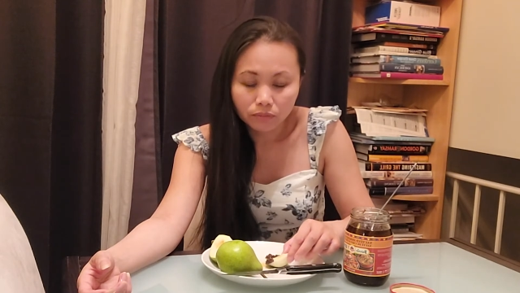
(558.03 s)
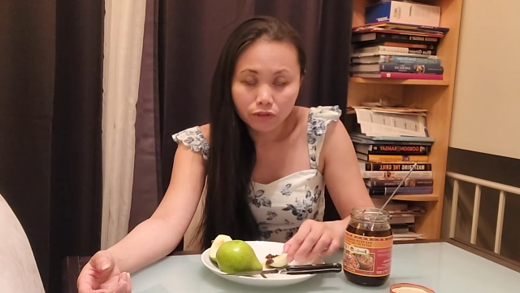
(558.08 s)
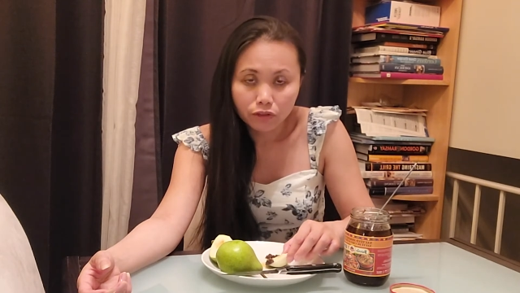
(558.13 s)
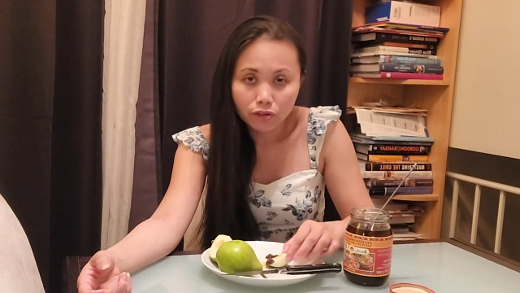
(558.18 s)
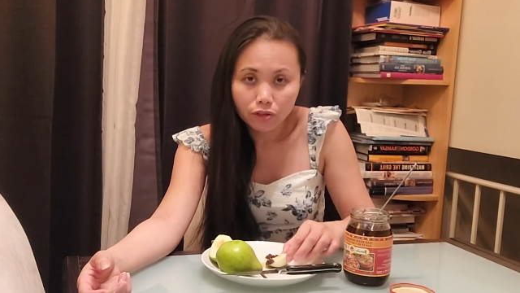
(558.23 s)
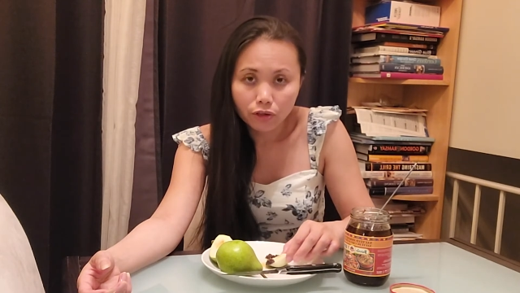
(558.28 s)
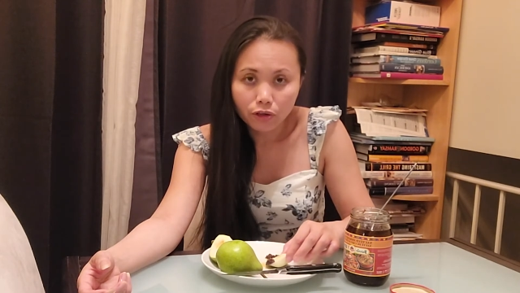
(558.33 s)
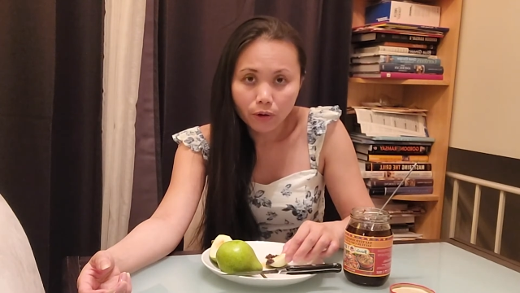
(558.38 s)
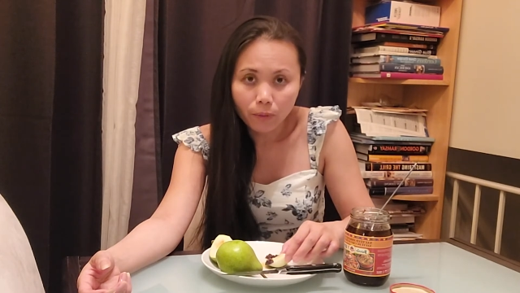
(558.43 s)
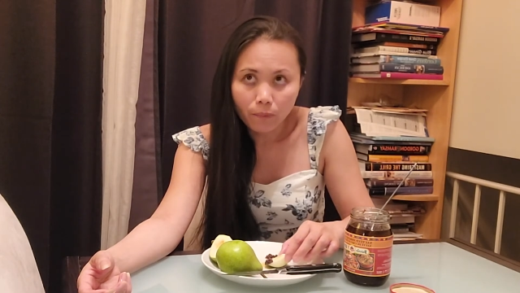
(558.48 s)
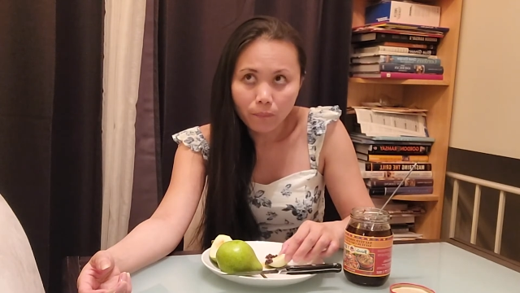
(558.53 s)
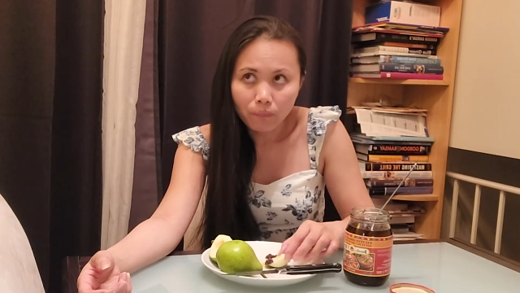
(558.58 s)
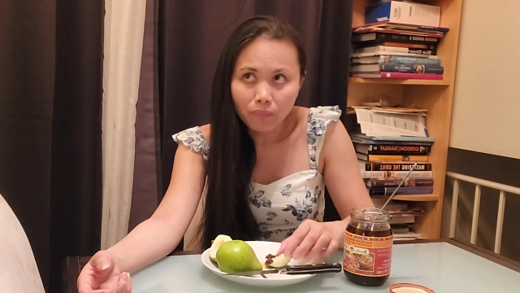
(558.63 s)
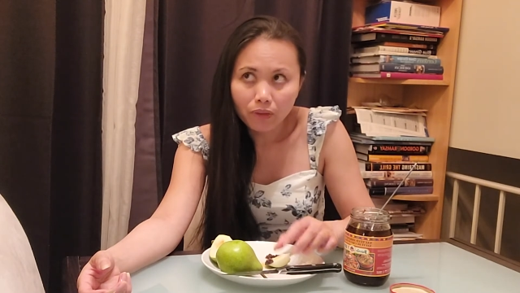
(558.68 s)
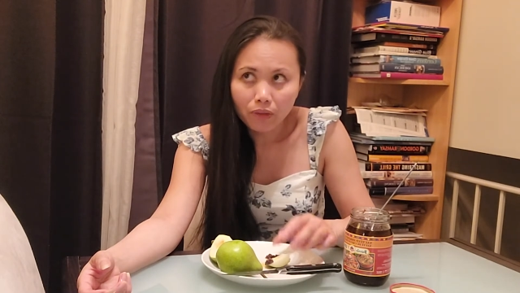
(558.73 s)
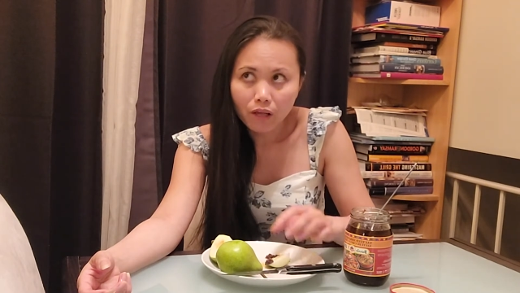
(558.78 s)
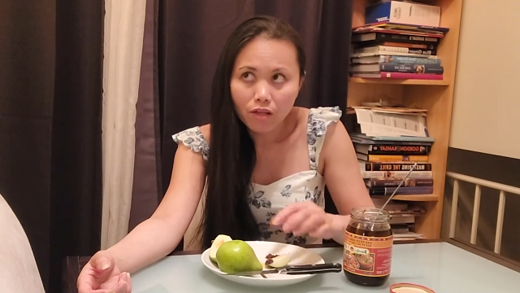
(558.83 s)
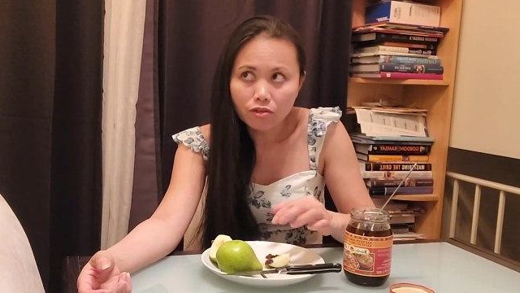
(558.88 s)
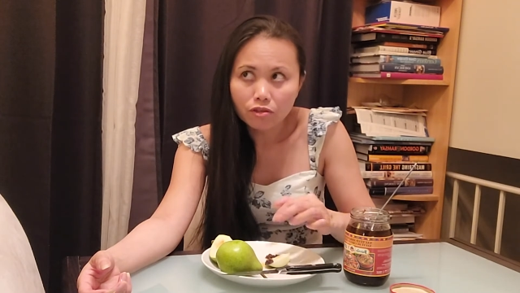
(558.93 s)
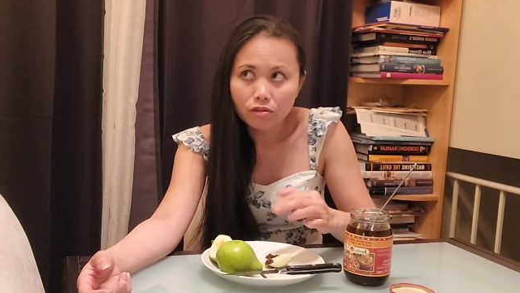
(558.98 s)
So
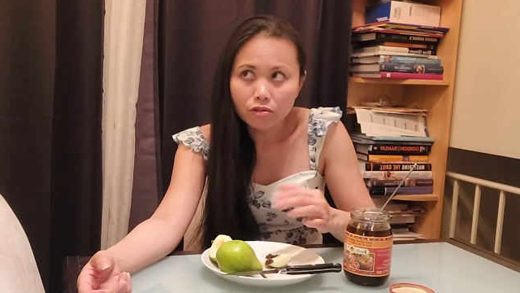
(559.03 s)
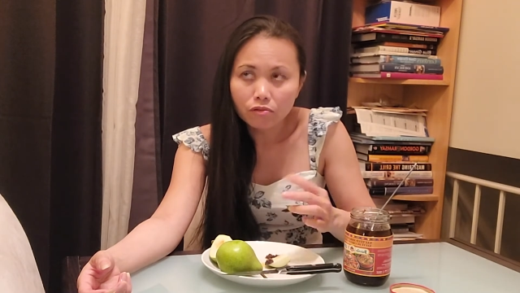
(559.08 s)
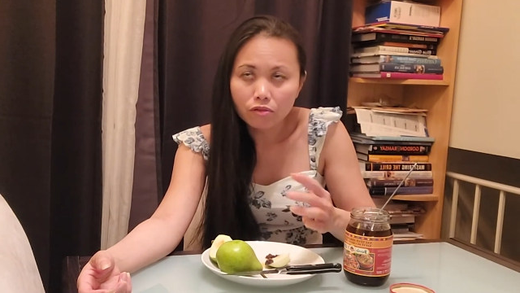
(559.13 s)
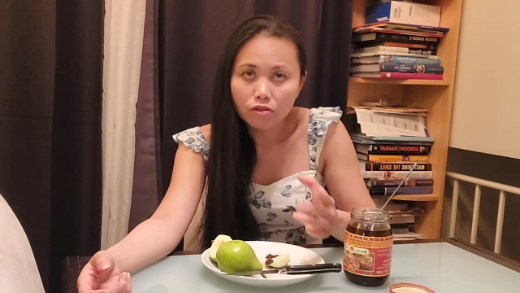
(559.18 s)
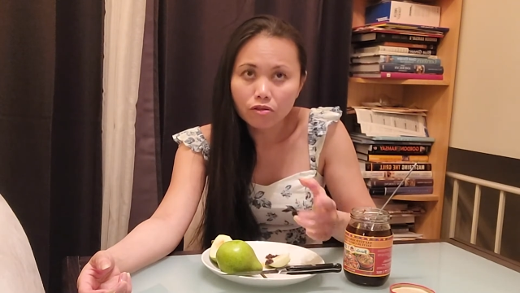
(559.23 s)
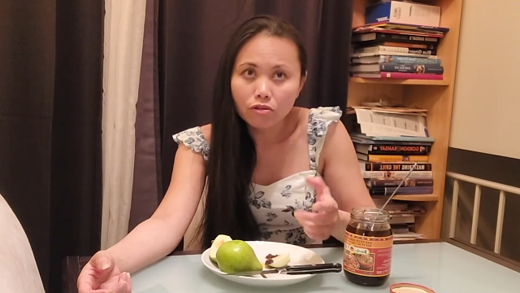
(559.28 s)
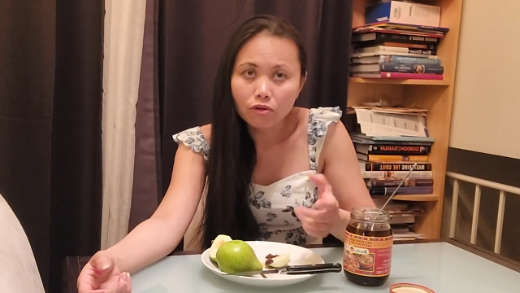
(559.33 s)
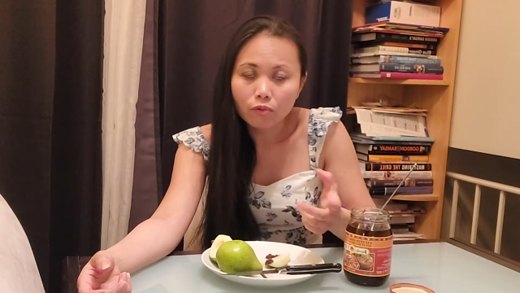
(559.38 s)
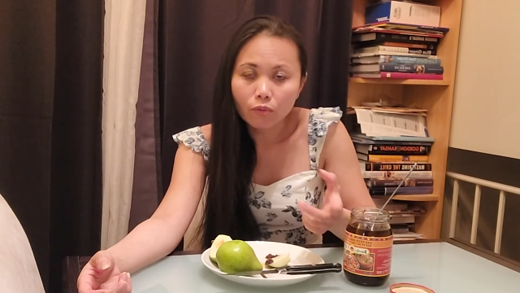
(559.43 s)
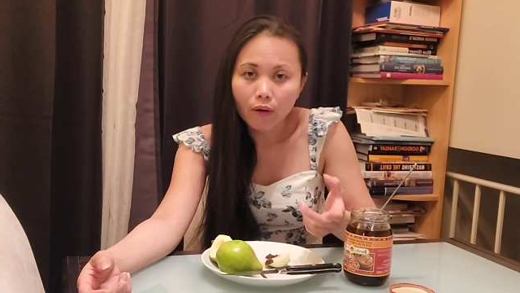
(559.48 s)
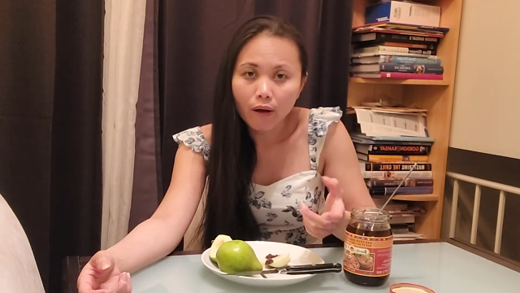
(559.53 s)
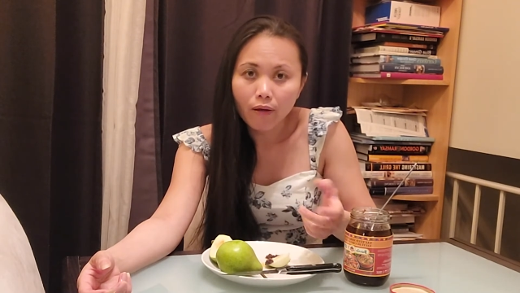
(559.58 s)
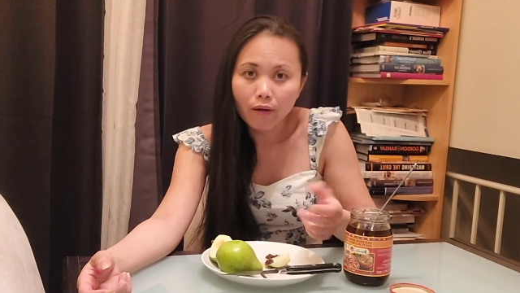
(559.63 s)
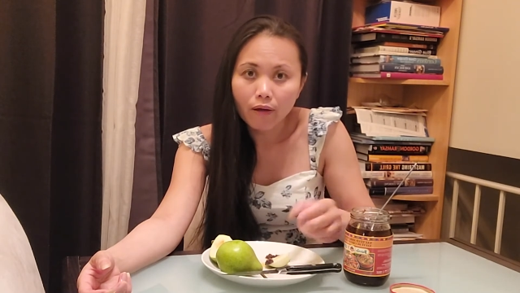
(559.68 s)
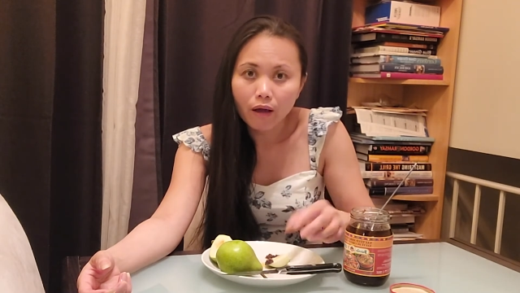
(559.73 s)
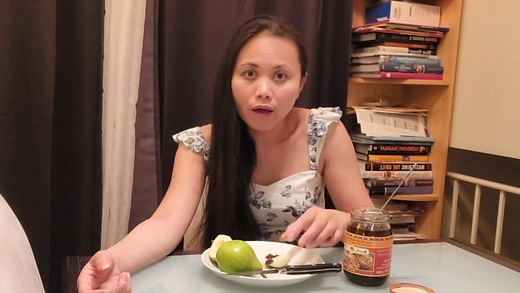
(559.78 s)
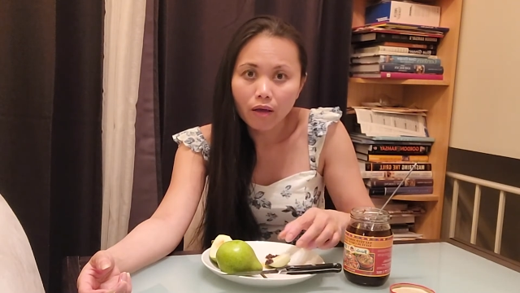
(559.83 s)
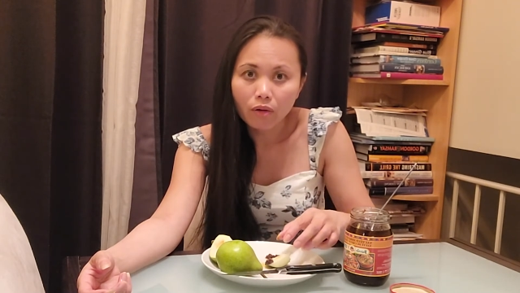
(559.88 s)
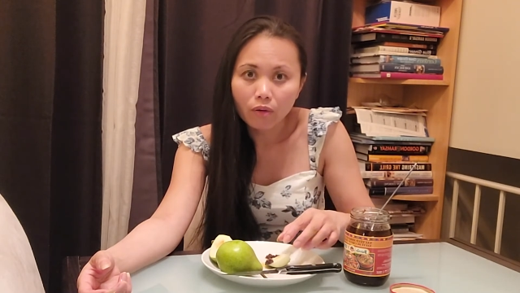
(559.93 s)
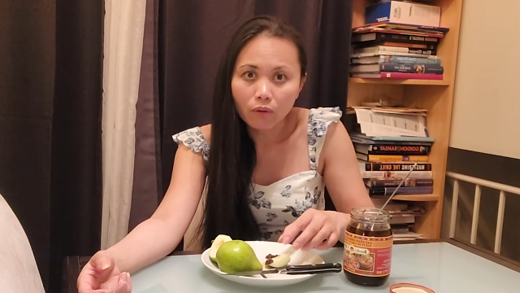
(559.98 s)
that's the reason
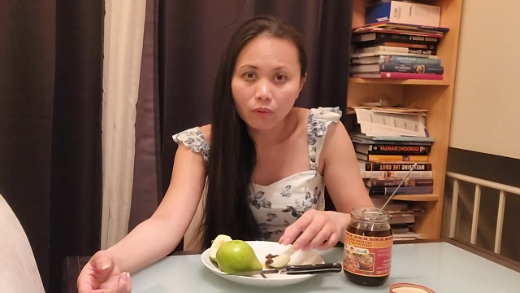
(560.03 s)
why I'm